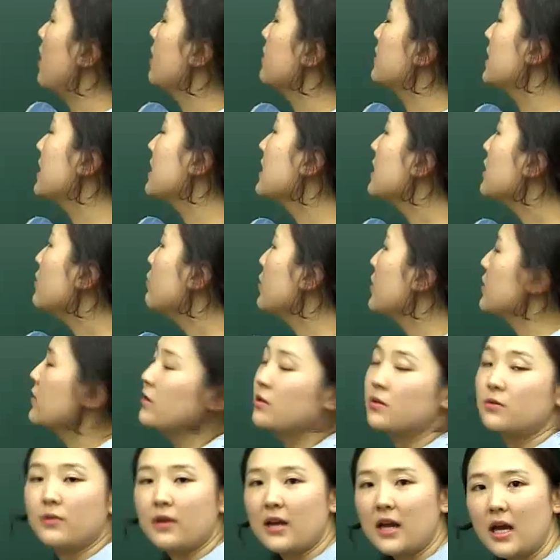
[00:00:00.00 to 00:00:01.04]
dealing with the
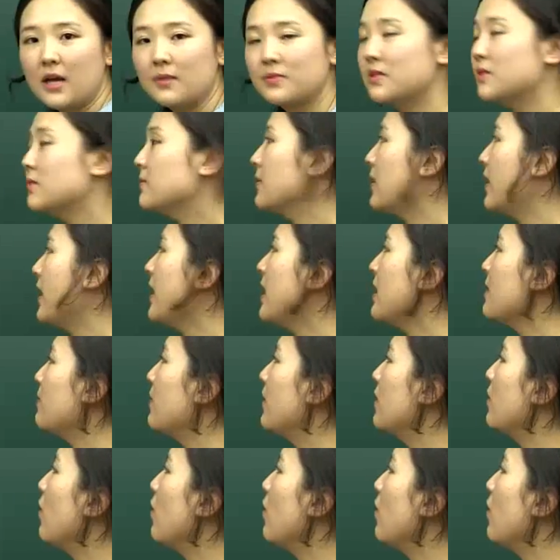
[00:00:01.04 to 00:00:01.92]
graphs, right? But